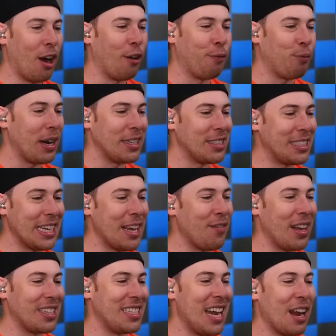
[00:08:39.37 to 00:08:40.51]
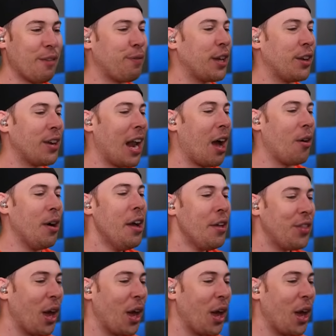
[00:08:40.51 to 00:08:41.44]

Our friend Steve has not figured out